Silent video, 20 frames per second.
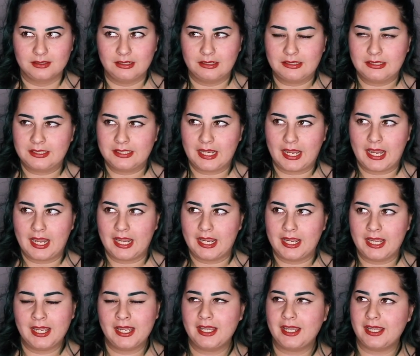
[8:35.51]
let's
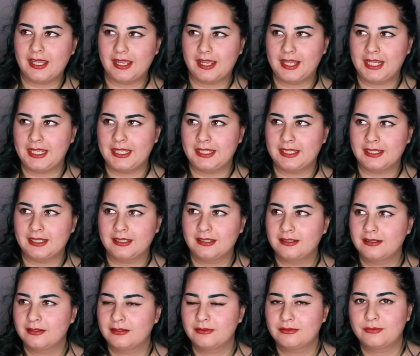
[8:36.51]
say in
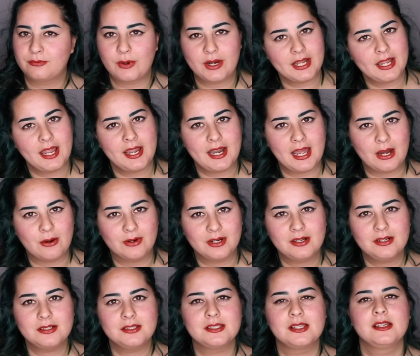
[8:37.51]
forty-eight
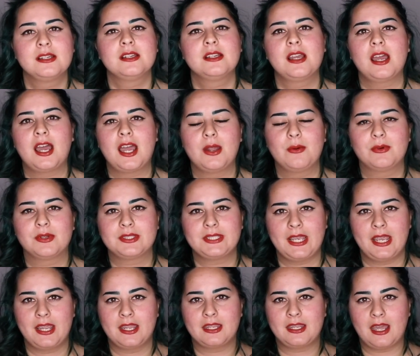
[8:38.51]
hours, I will
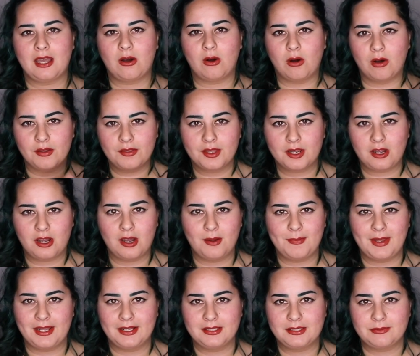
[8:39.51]
take all the
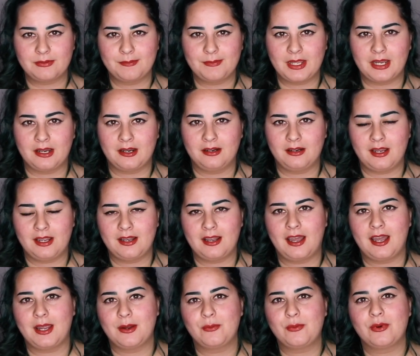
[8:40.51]
comments from there and
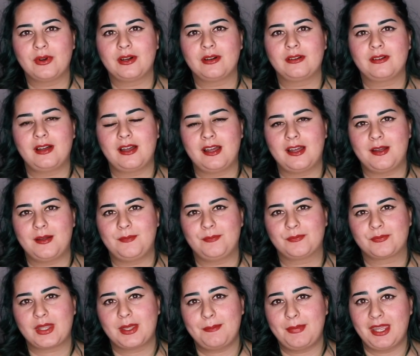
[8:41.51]
I will
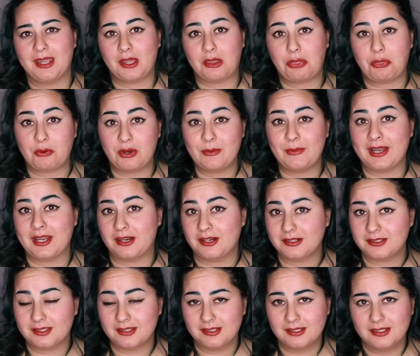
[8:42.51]
um, pick three
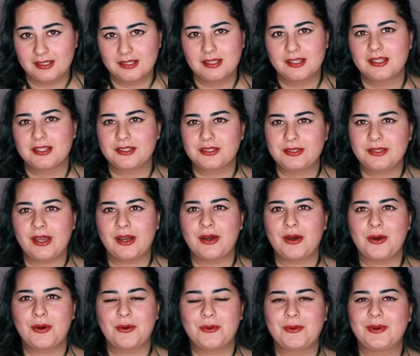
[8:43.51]
winners.
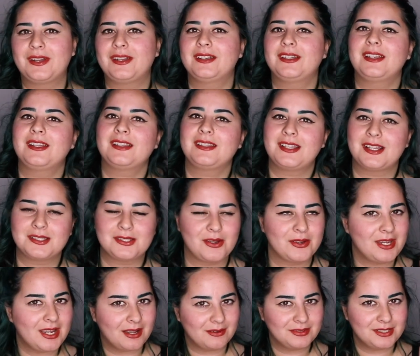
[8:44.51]
So that's
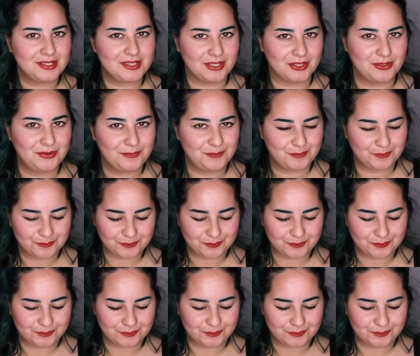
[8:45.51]
all you have to do.